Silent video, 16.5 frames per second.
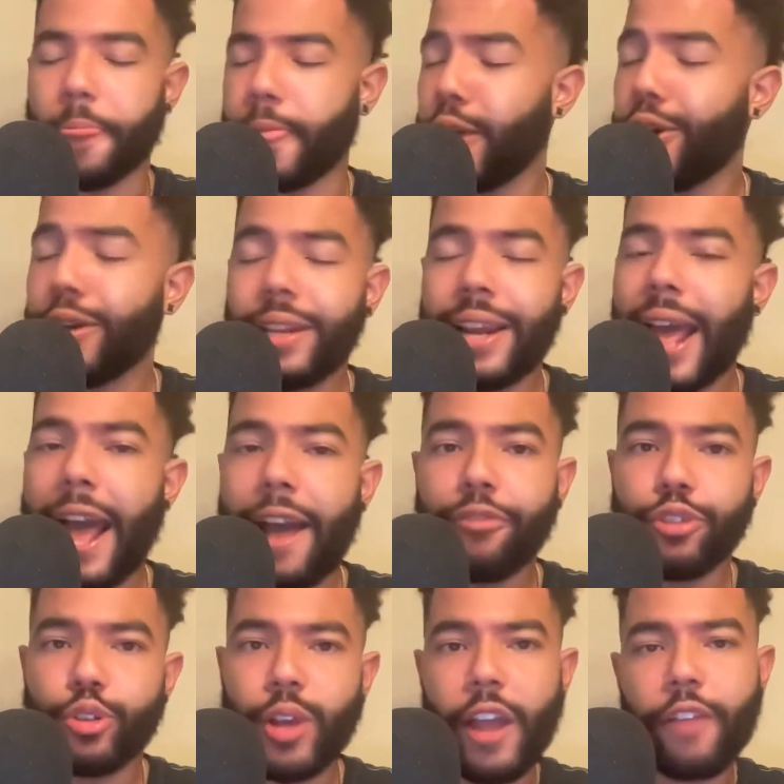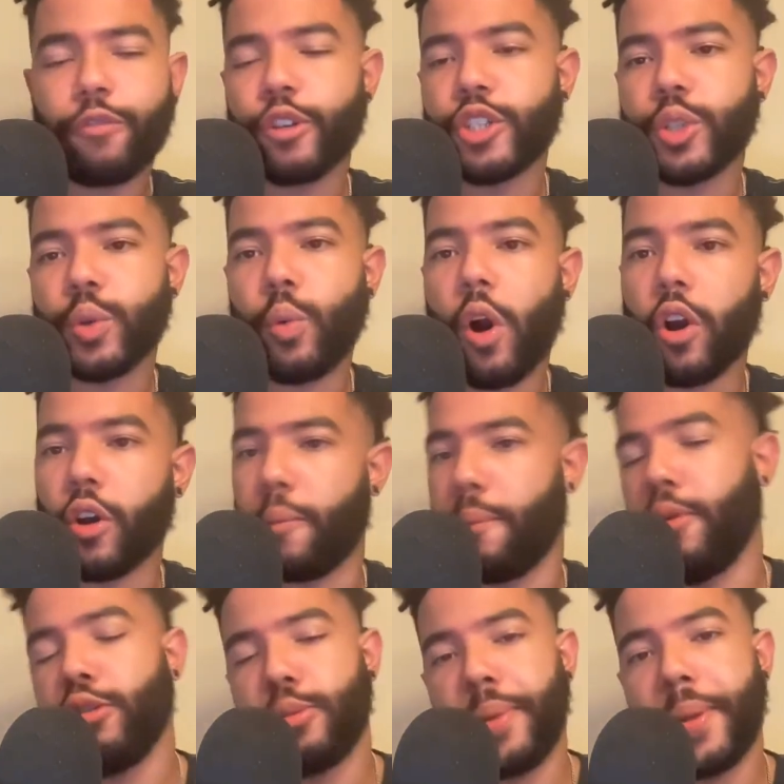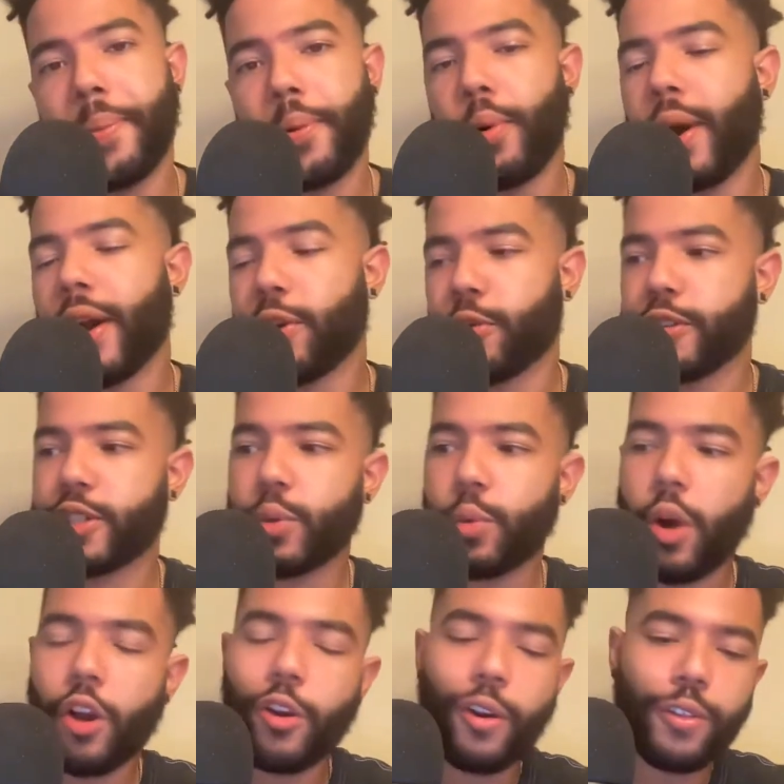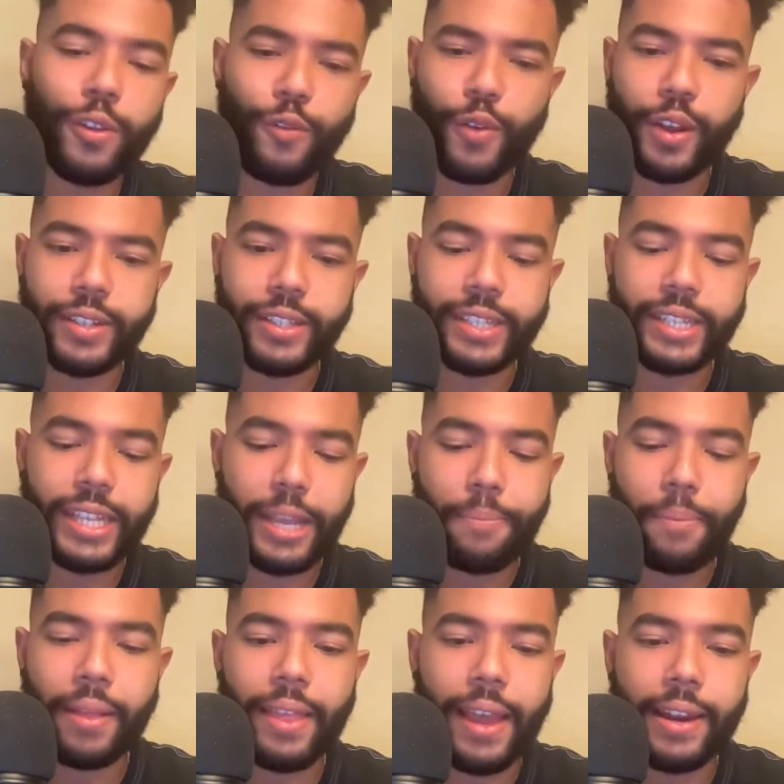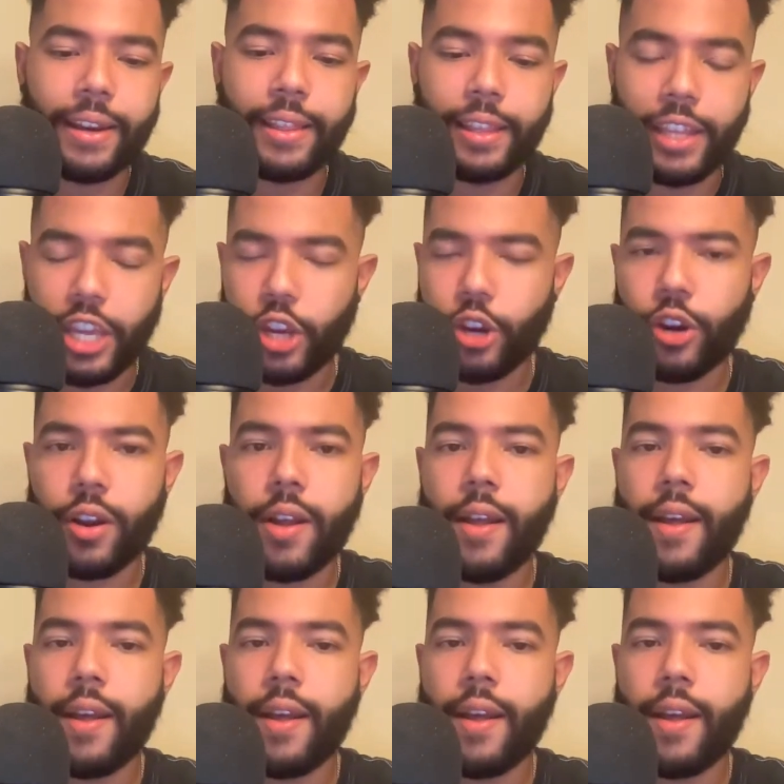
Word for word: You didn't have to draft Christian Walker. Most people who had Christian Walker on their fantasy team by the end of the year